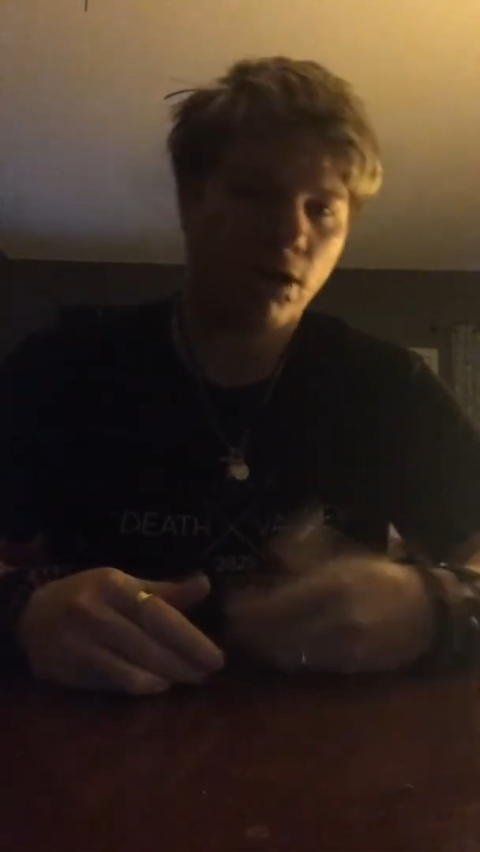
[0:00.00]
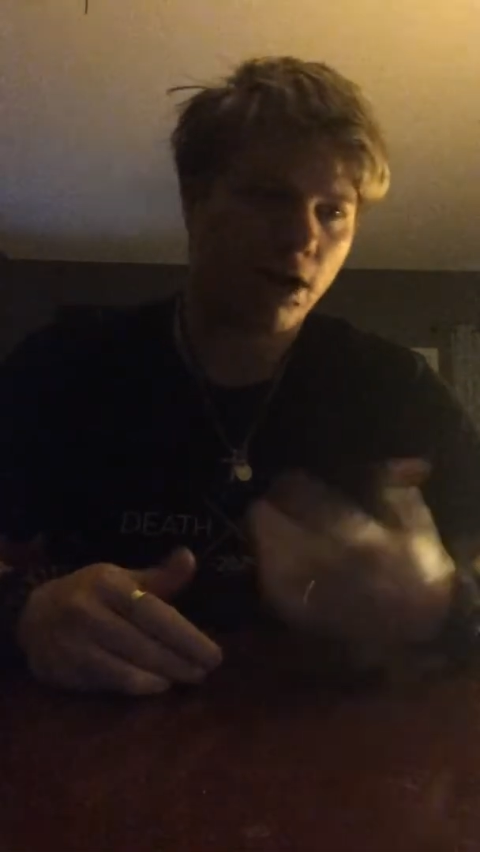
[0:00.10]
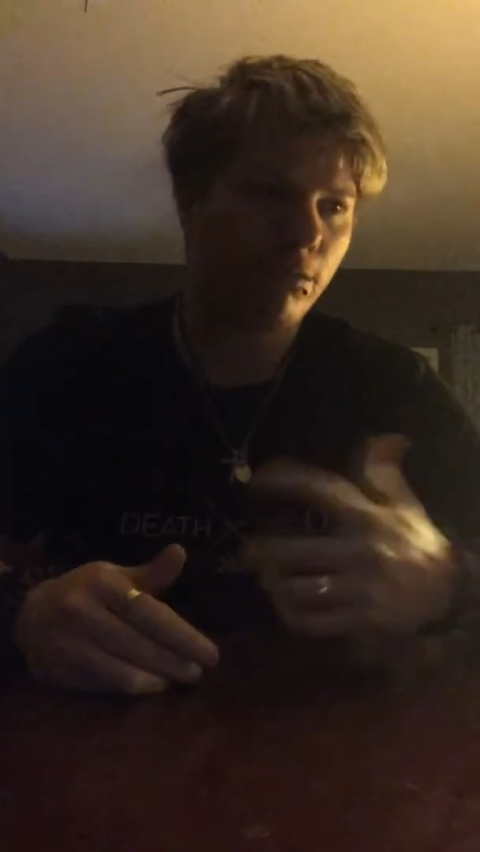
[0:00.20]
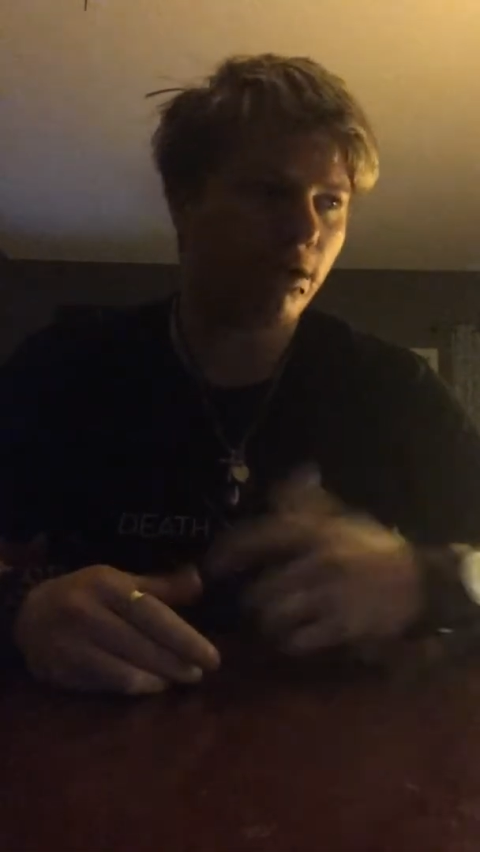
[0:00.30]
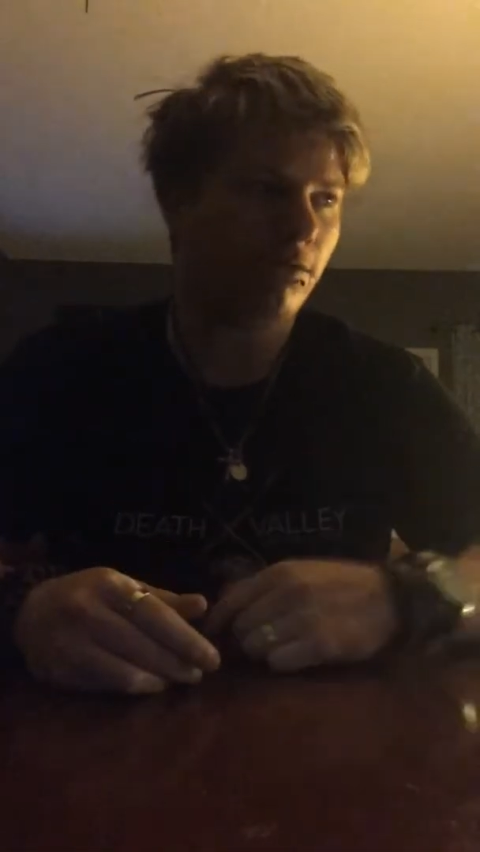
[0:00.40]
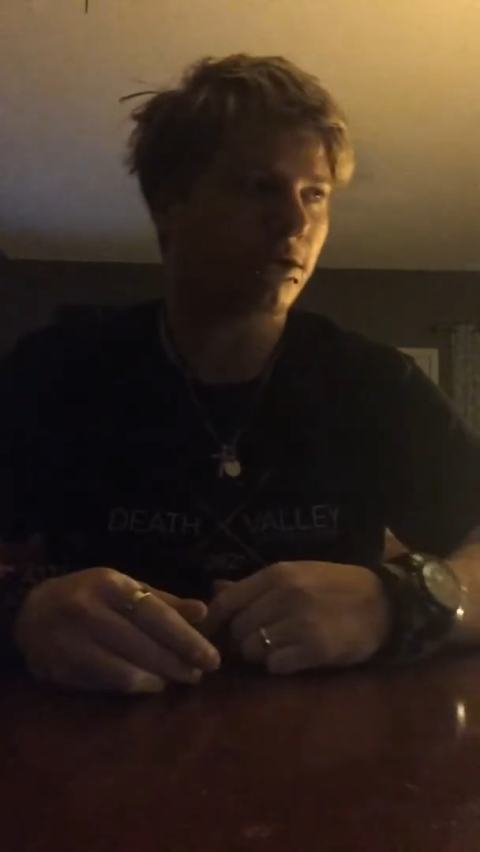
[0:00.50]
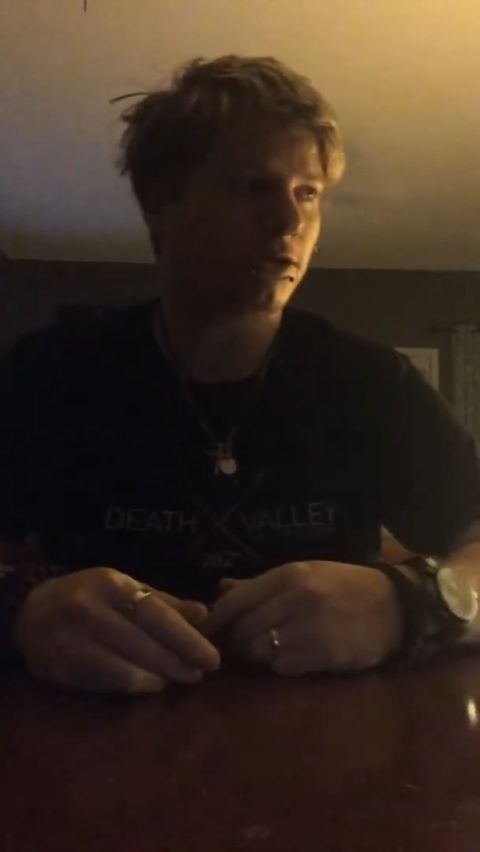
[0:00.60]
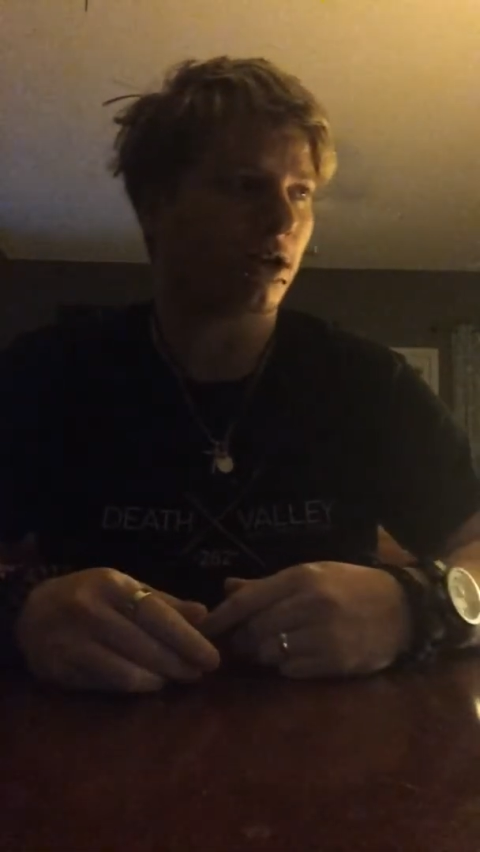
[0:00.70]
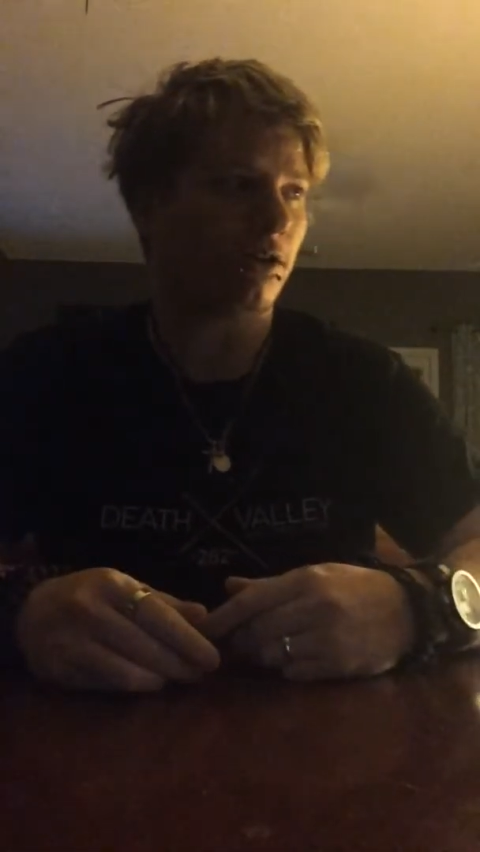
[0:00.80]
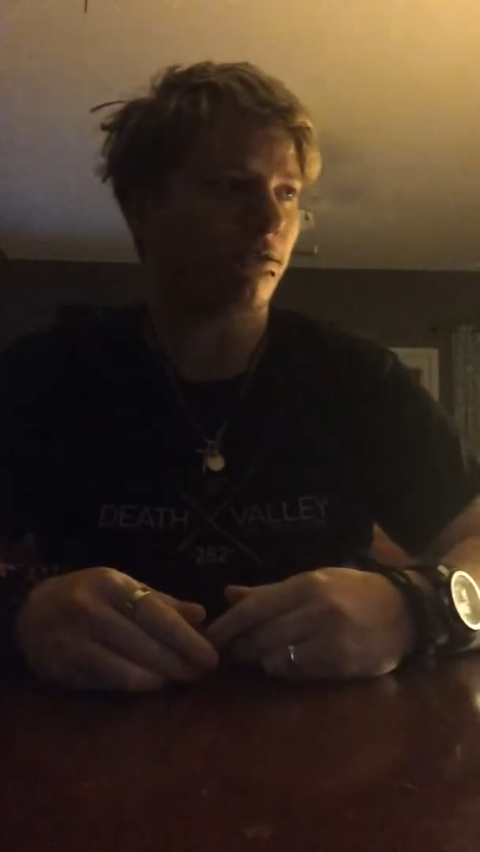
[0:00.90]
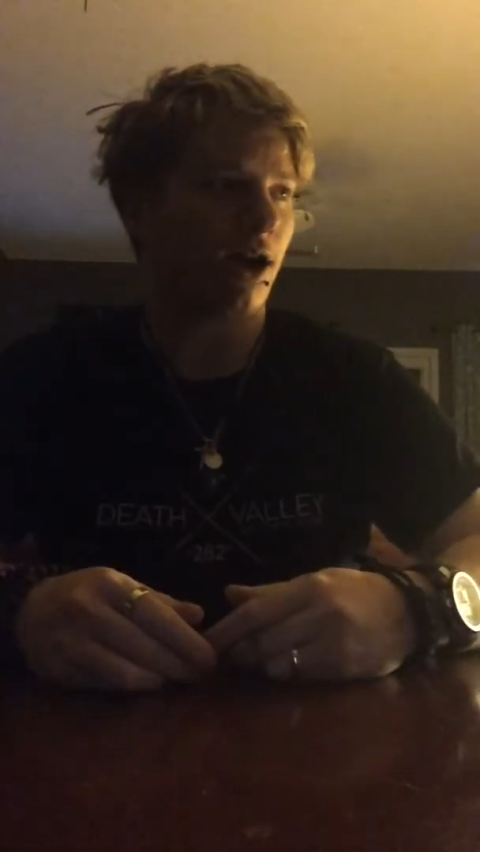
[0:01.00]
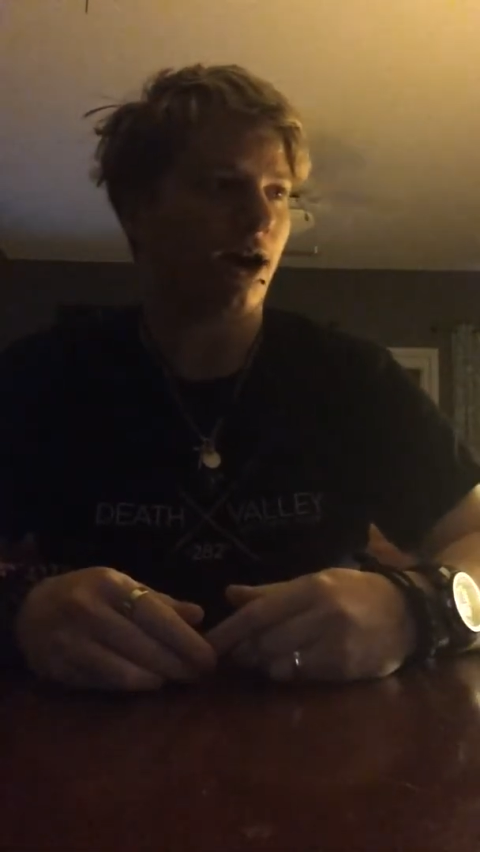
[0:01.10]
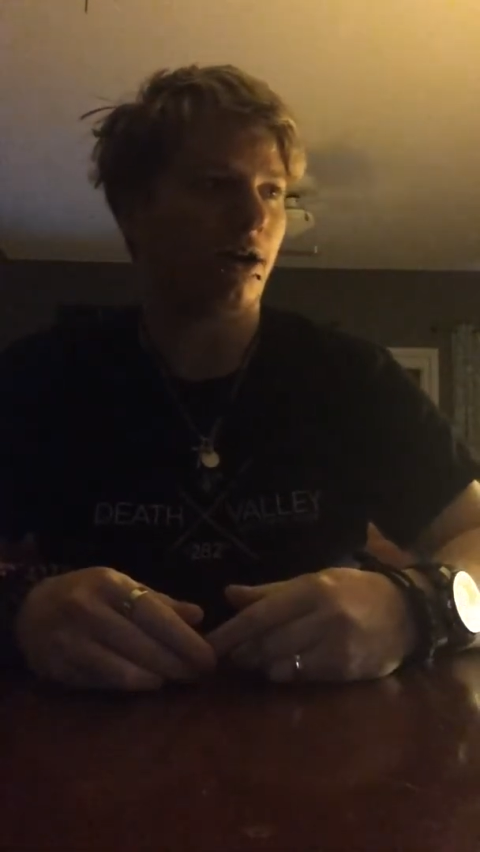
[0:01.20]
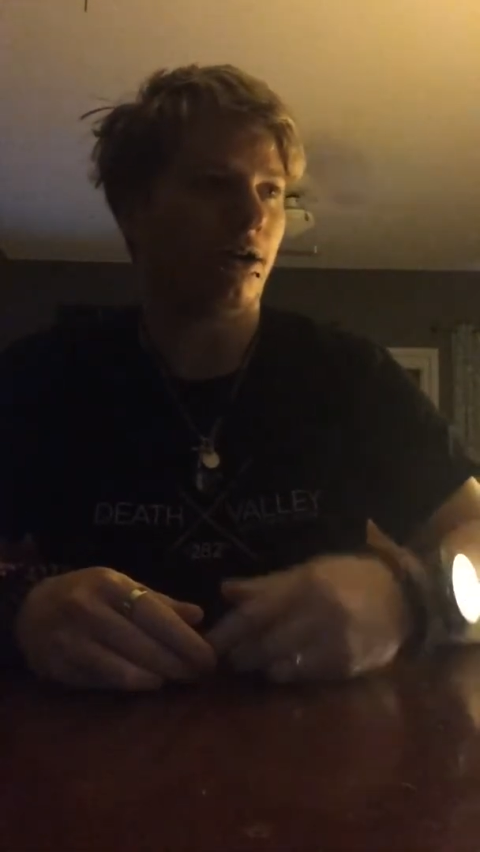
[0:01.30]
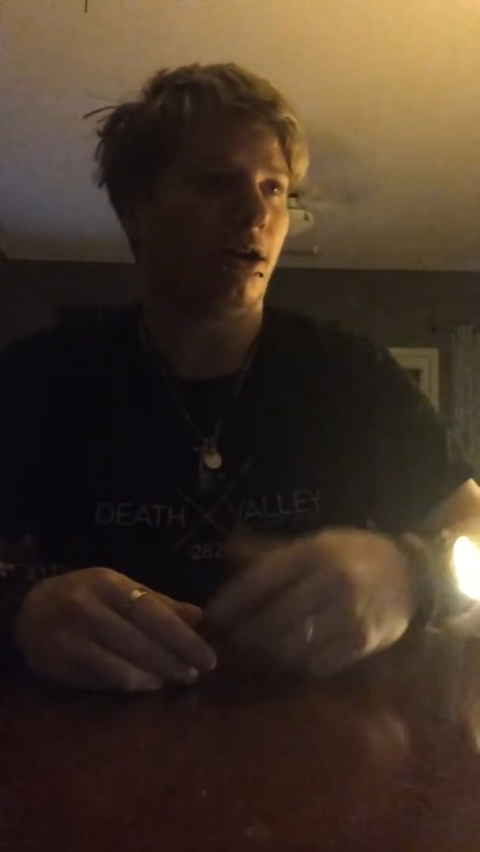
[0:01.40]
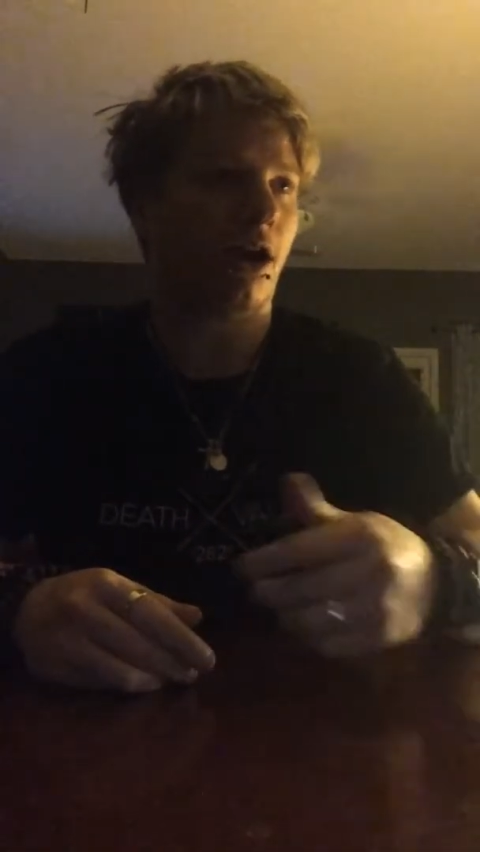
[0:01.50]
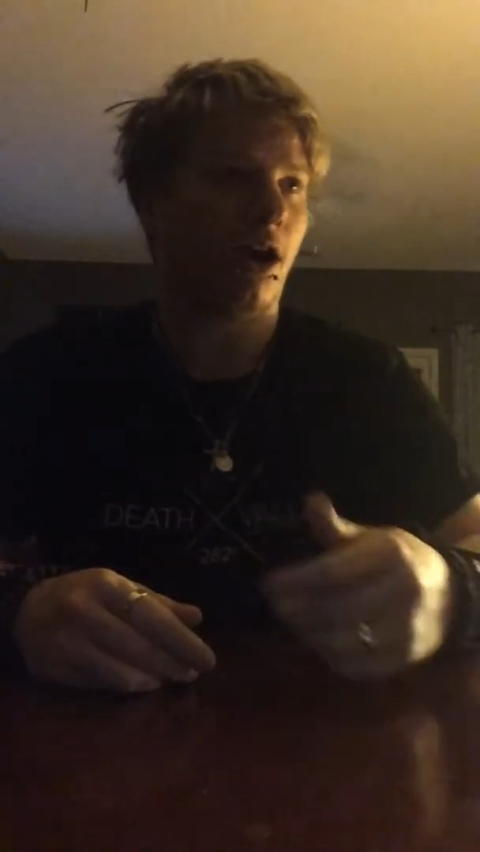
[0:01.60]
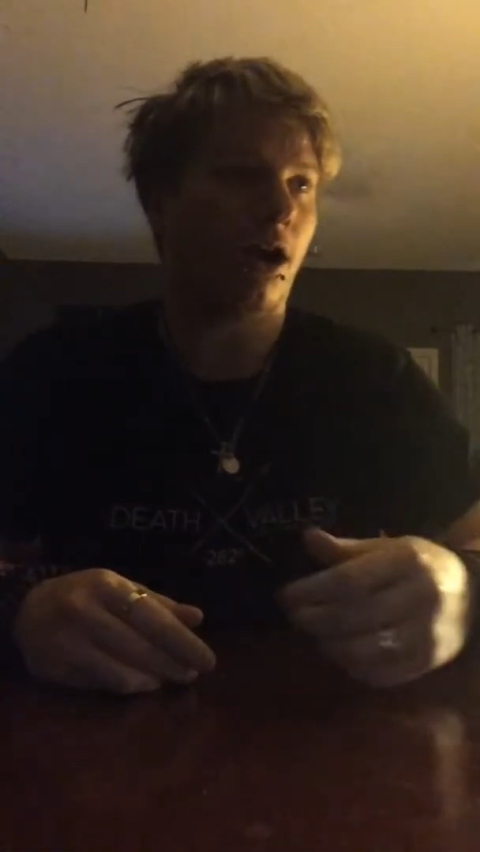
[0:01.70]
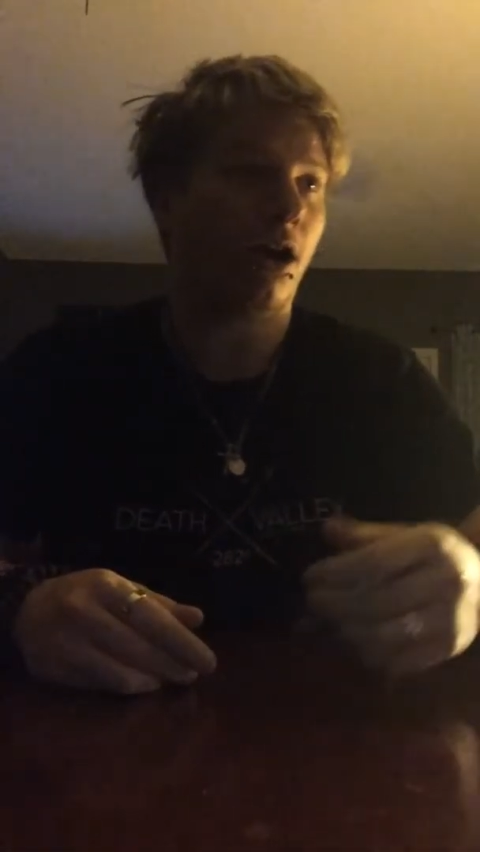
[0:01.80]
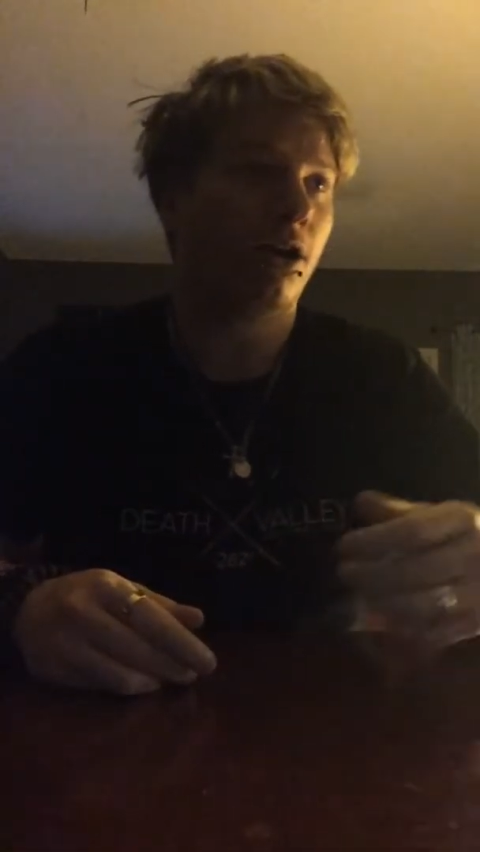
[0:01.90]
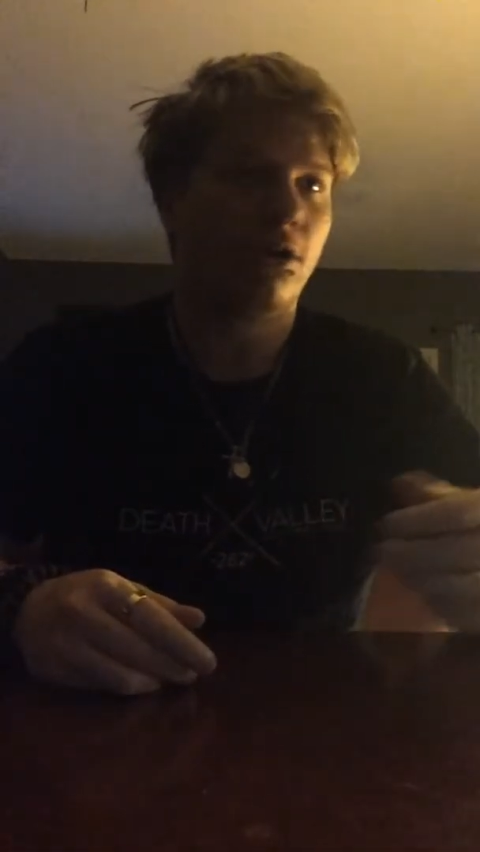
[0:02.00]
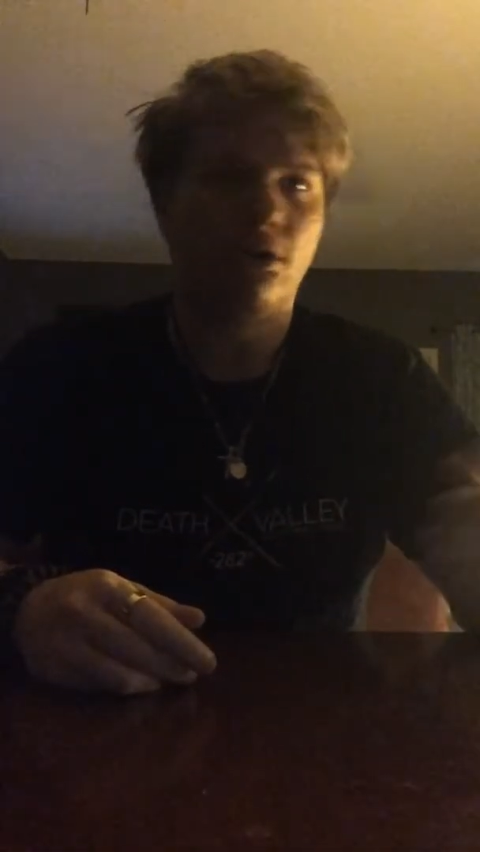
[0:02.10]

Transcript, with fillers: I believe the Son of God uh,